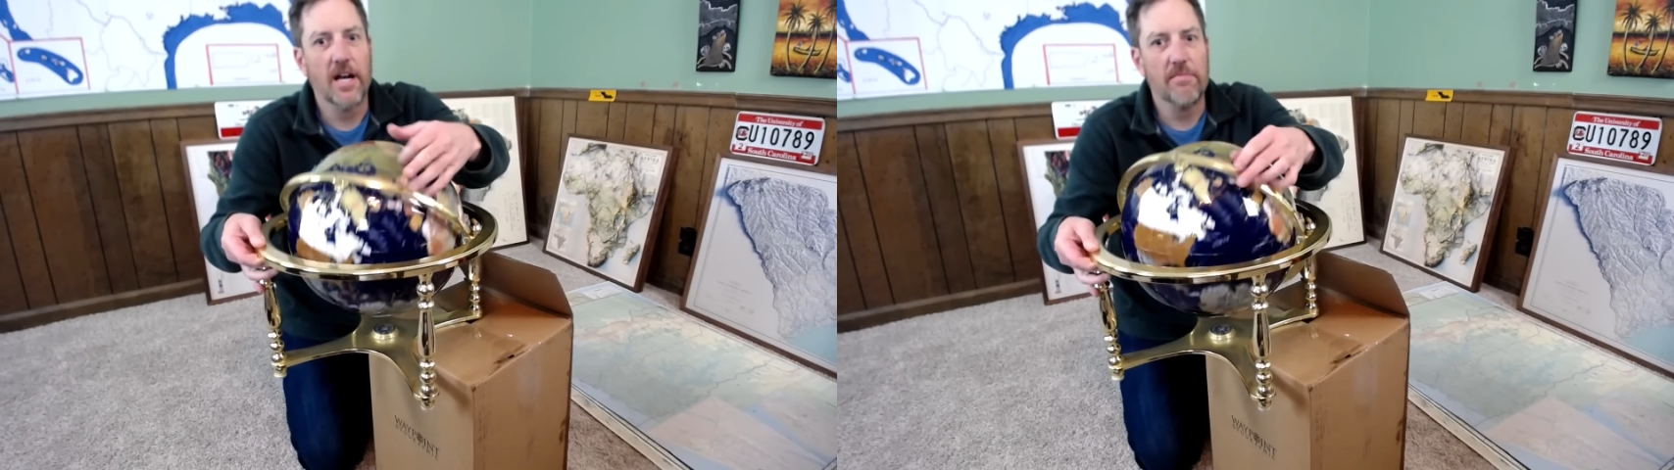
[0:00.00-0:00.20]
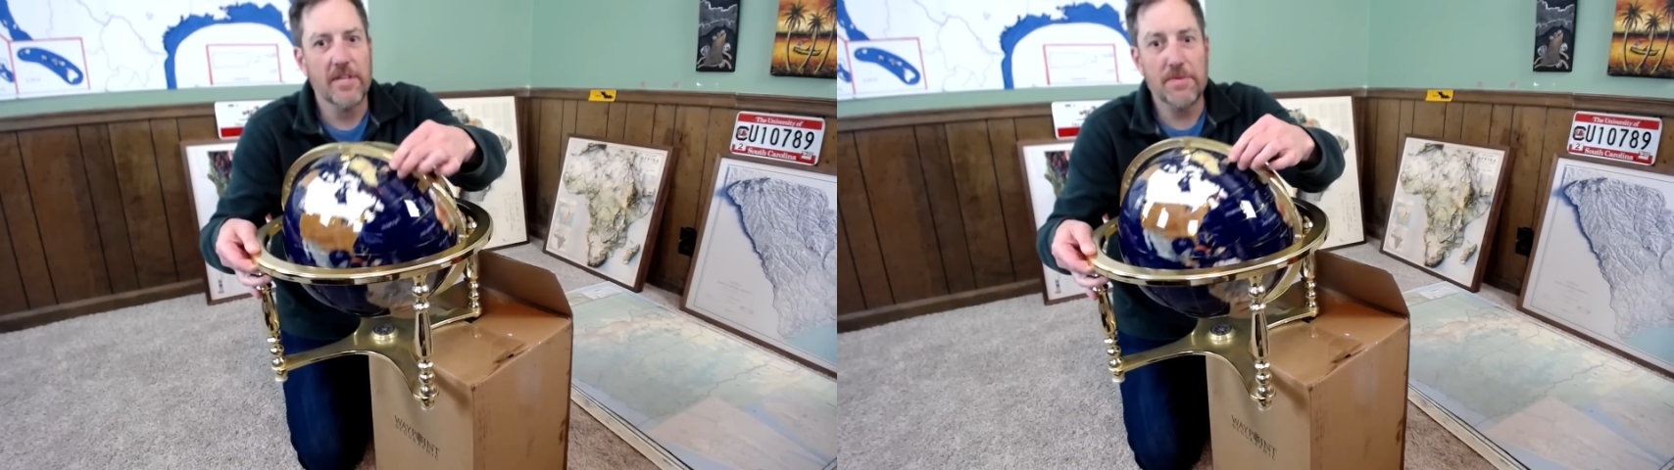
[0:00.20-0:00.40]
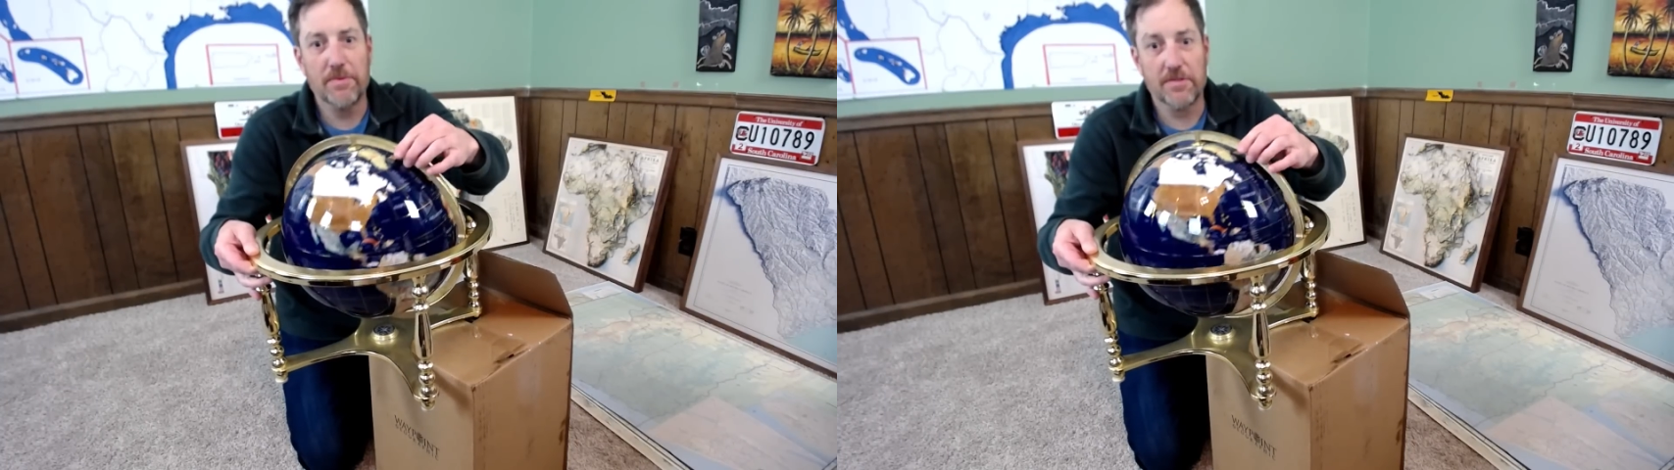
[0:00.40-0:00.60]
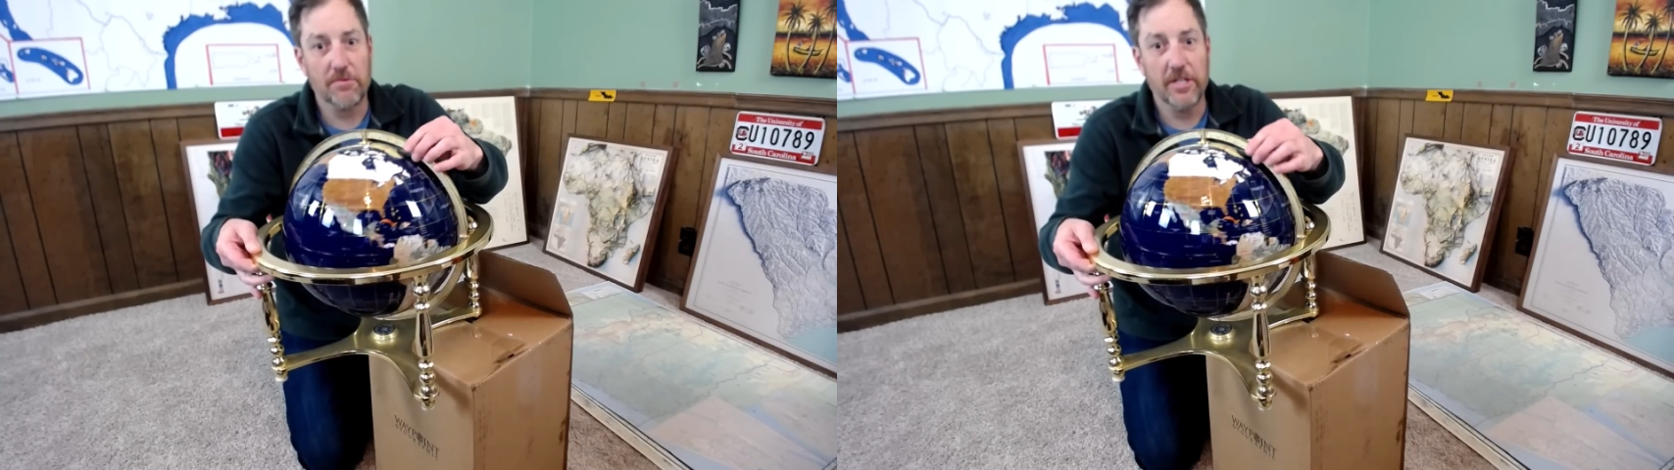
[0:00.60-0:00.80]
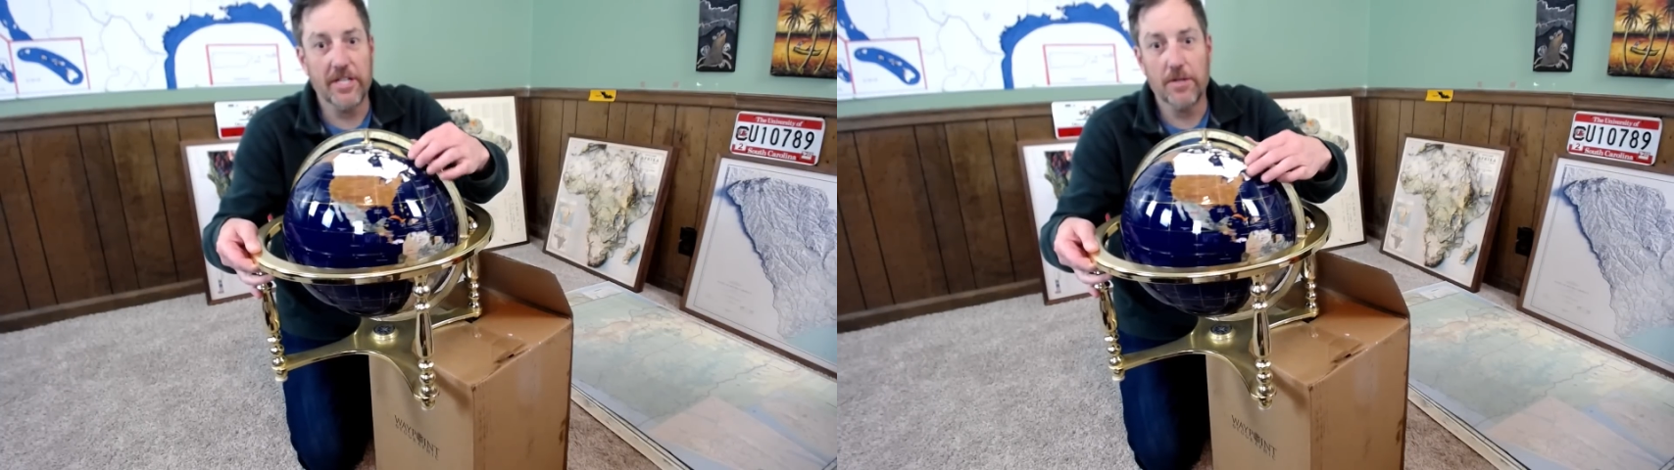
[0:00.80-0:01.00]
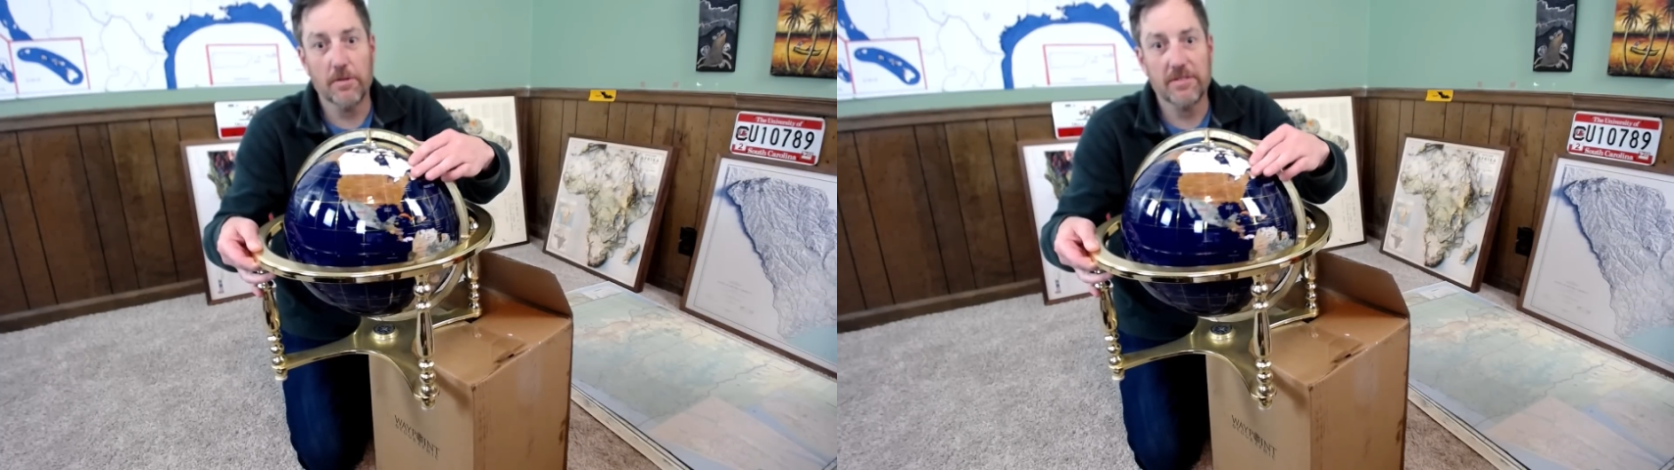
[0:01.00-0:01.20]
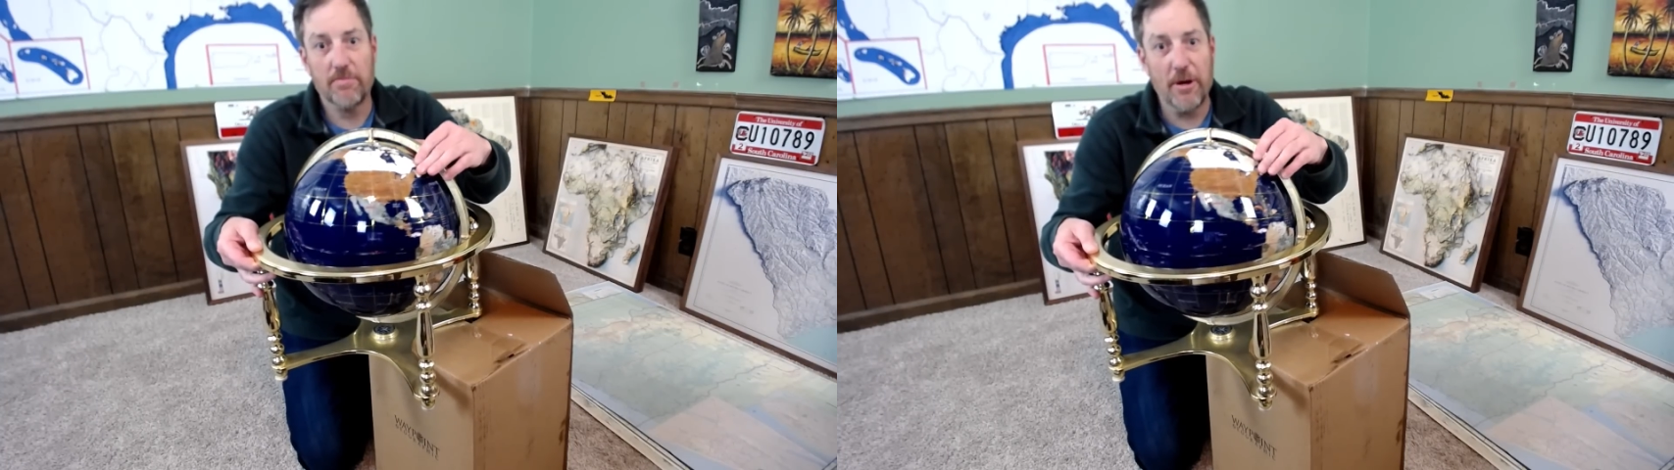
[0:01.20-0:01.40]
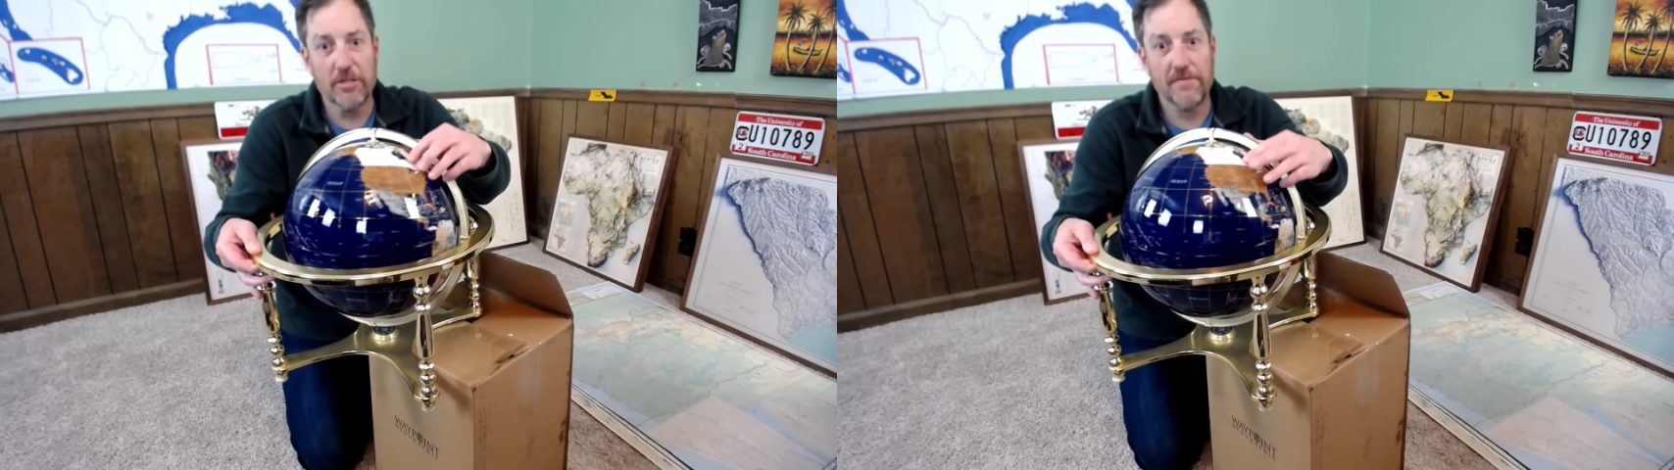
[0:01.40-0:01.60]
This one's really cool. It's
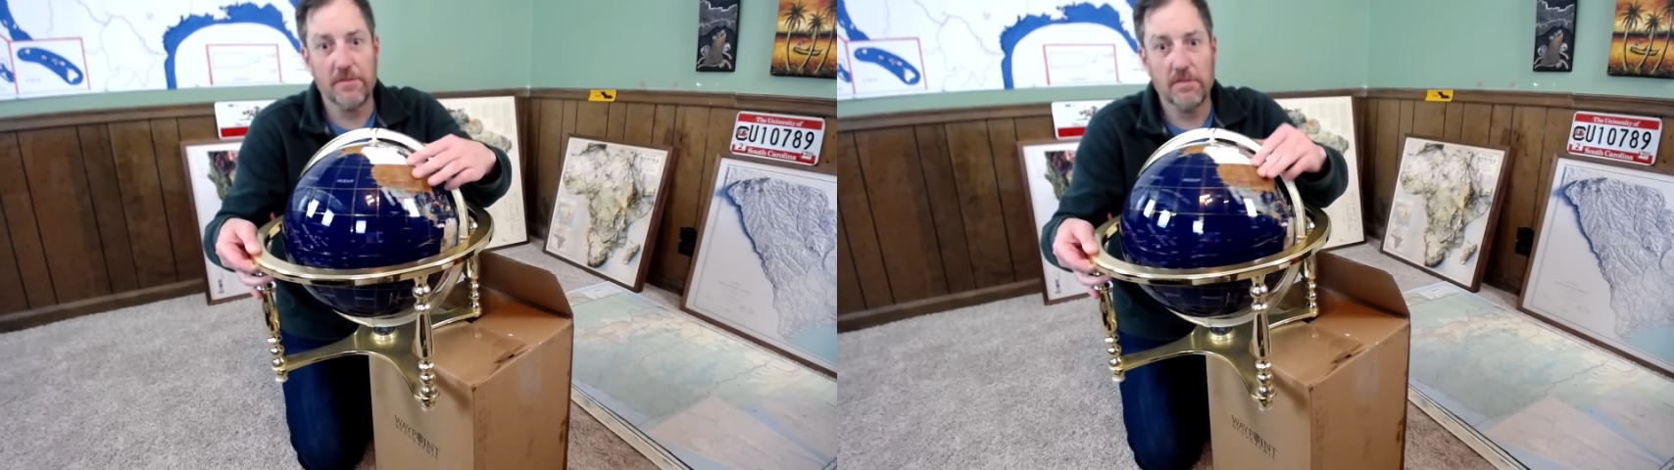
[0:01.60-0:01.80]
beautiful,